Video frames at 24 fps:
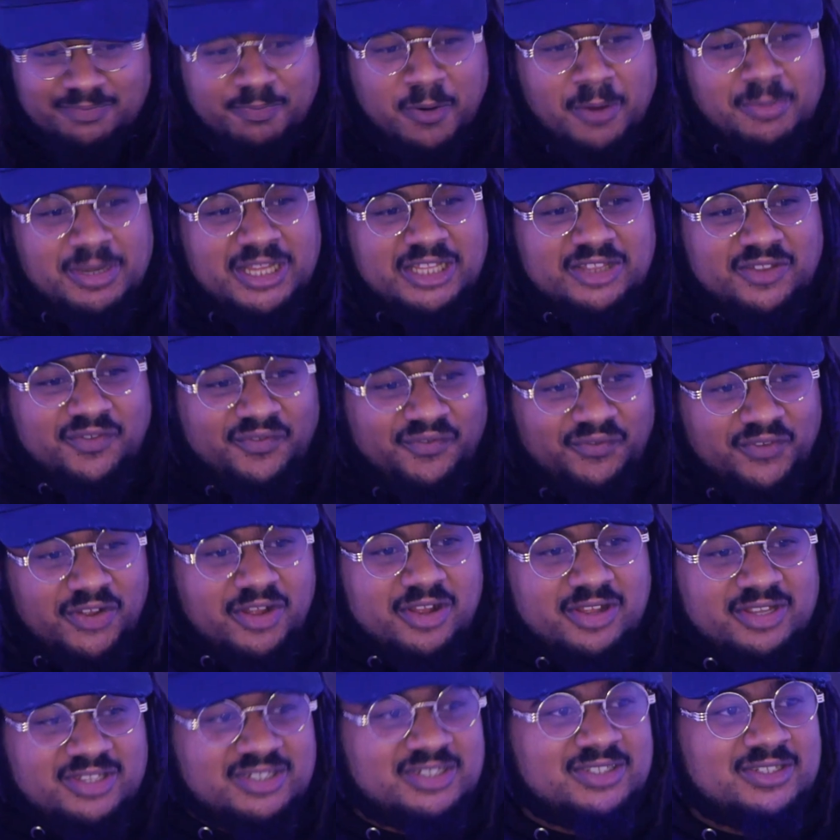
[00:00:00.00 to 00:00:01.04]
probably the
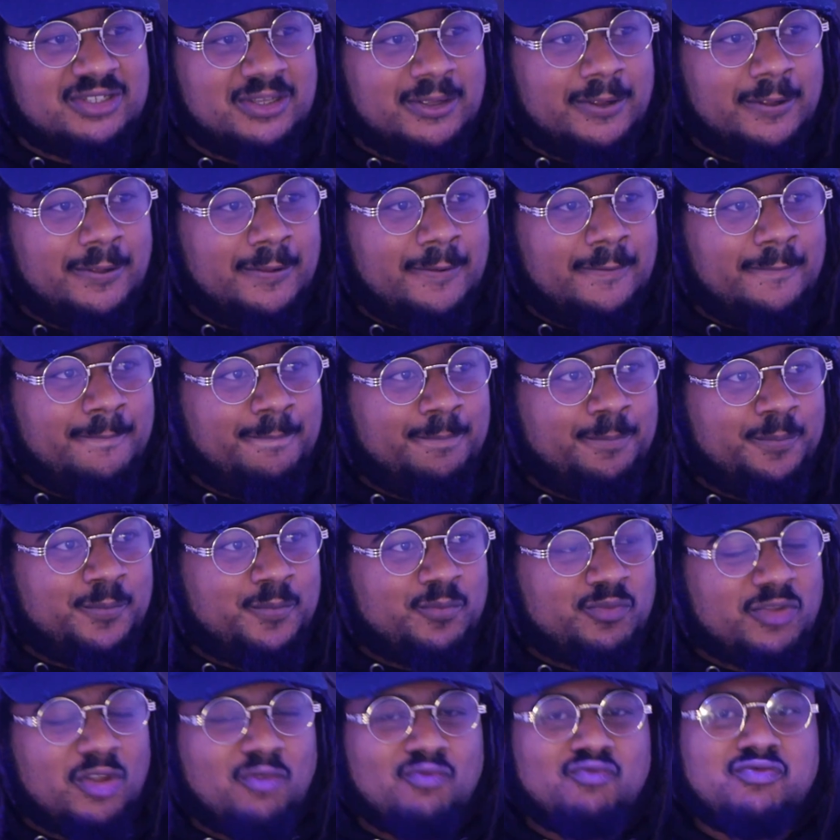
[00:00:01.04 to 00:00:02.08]
first
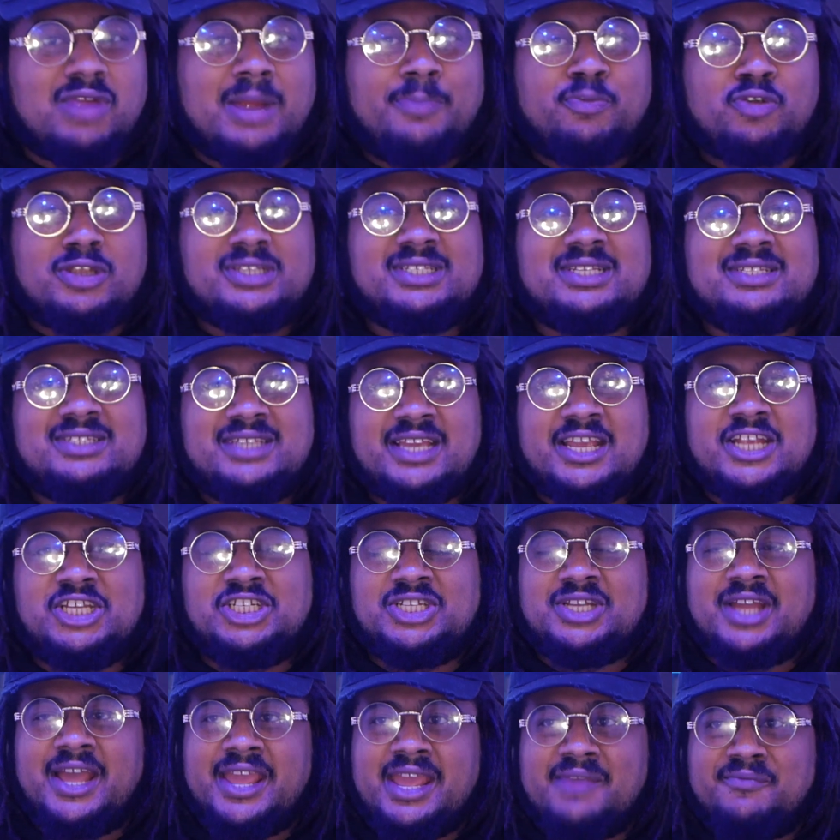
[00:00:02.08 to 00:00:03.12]

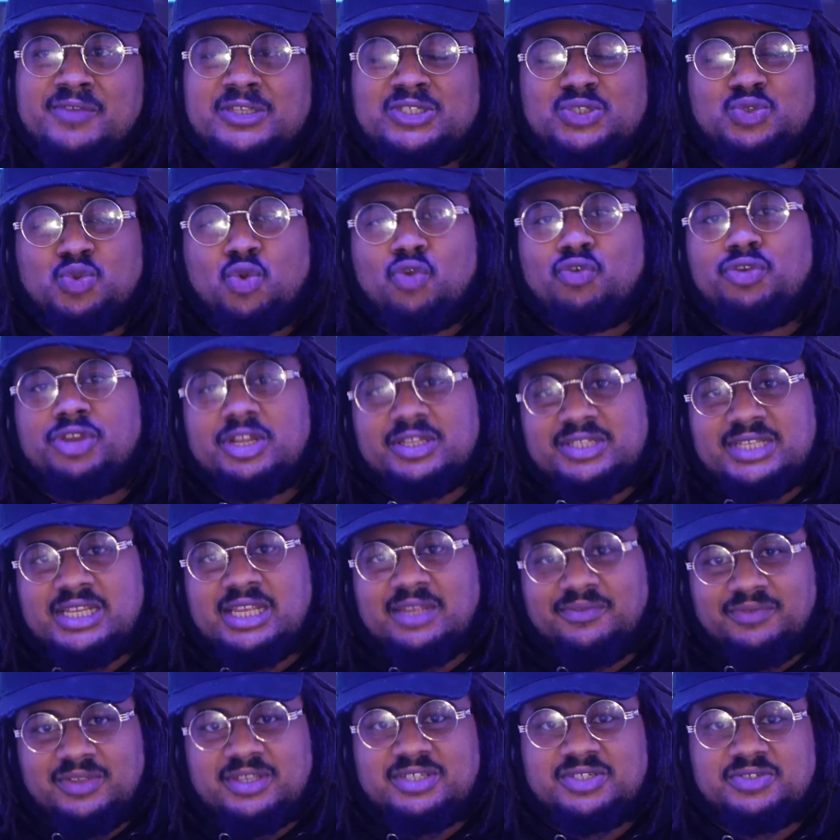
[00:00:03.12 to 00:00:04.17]
representation I ever saw on a
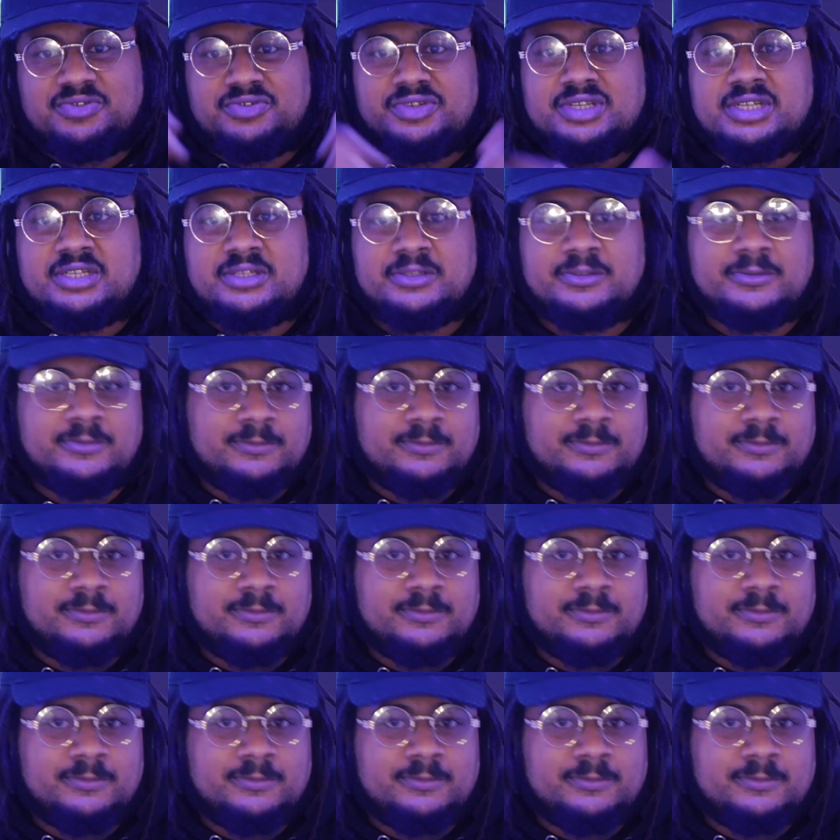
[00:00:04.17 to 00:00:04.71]
TV screen.